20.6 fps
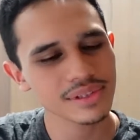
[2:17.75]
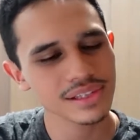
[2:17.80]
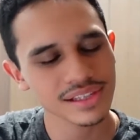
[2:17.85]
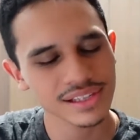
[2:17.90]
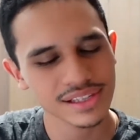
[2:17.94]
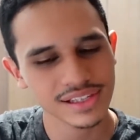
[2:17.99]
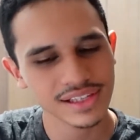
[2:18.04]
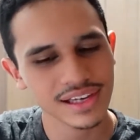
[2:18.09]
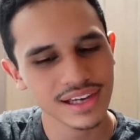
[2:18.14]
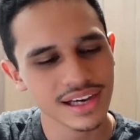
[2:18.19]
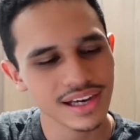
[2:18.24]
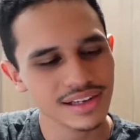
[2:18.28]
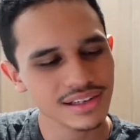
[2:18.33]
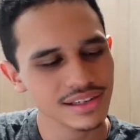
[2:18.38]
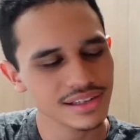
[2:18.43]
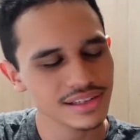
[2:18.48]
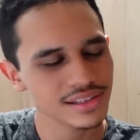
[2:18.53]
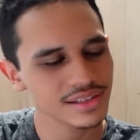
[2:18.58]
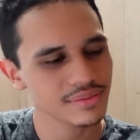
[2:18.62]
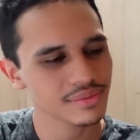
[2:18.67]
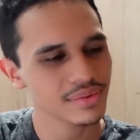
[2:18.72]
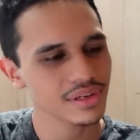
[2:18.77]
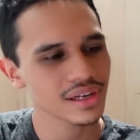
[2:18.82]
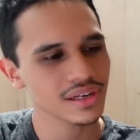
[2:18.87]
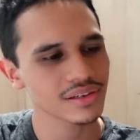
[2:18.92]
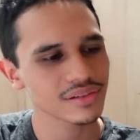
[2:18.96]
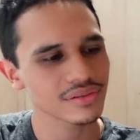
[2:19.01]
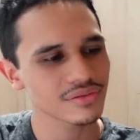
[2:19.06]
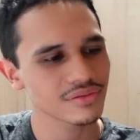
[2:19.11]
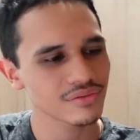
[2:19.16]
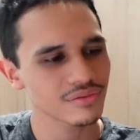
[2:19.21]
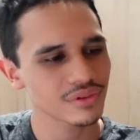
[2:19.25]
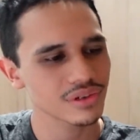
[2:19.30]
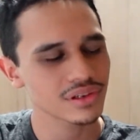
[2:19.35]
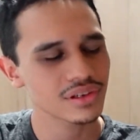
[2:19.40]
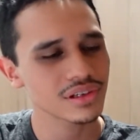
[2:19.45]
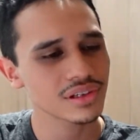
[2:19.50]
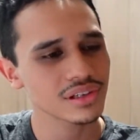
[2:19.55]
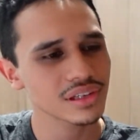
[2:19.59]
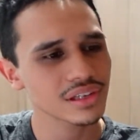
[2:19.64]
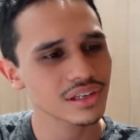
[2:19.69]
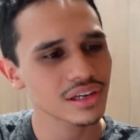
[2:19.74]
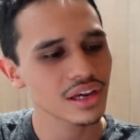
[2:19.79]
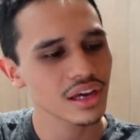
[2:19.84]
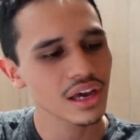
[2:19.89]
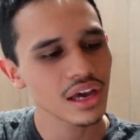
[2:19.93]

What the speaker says: the sadness might have won,